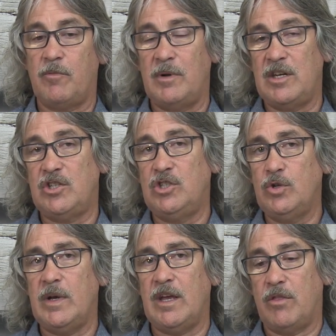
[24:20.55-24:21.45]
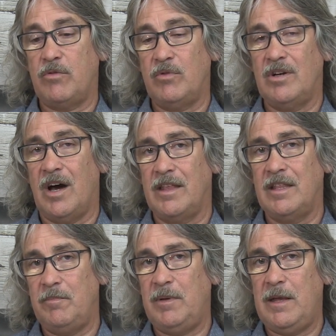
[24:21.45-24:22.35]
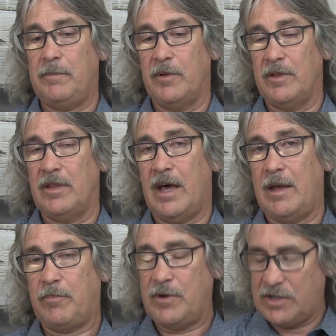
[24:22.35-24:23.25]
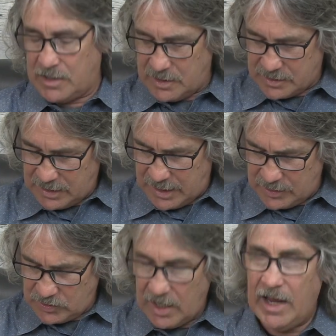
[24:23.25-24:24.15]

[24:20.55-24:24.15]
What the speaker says: but he's doing it through godly people, the high priest in this case,